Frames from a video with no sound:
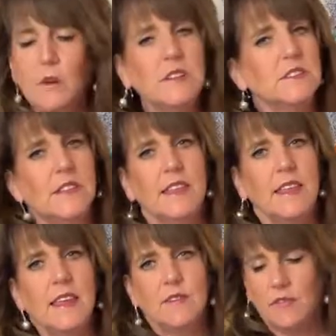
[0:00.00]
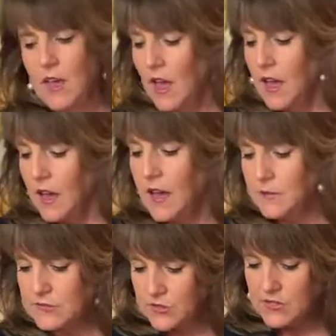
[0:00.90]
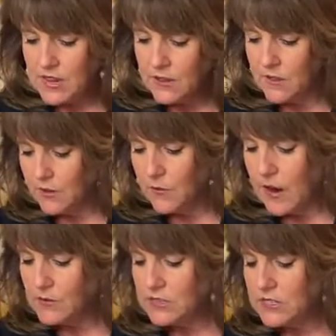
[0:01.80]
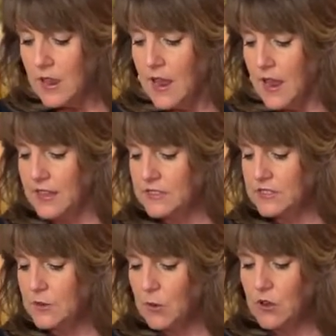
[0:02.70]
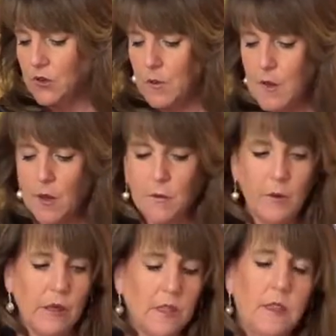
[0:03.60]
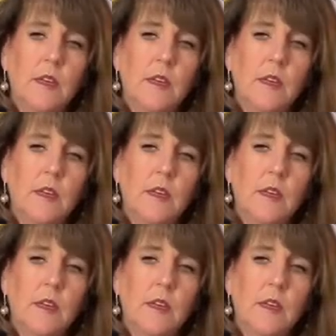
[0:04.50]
is the leaf. So take a look around and see what you come out with.